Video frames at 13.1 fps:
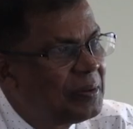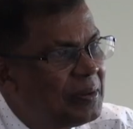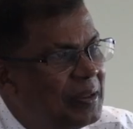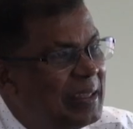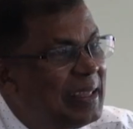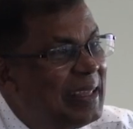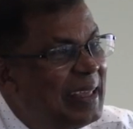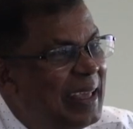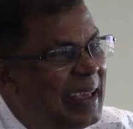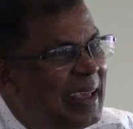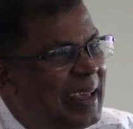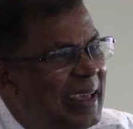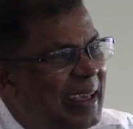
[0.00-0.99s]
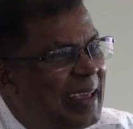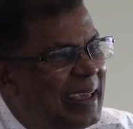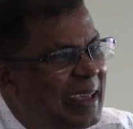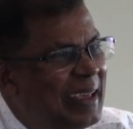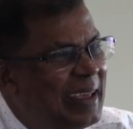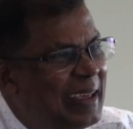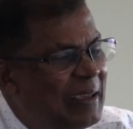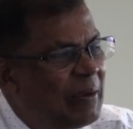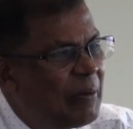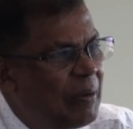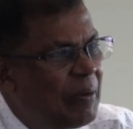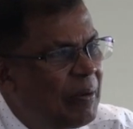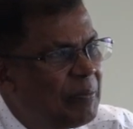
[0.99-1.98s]
that he has left us.
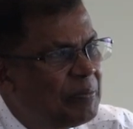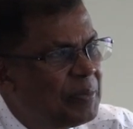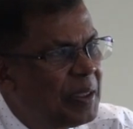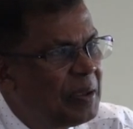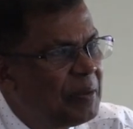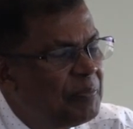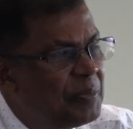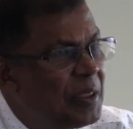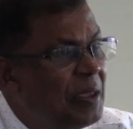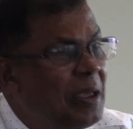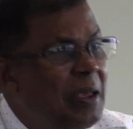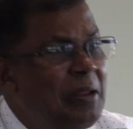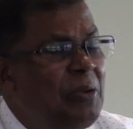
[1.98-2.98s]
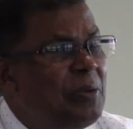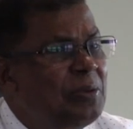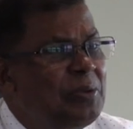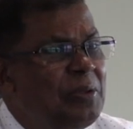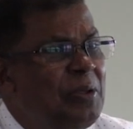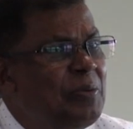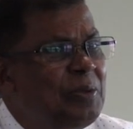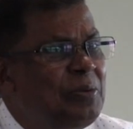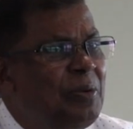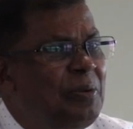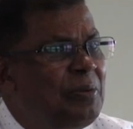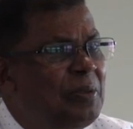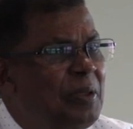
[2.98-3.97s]
So, advisable for him.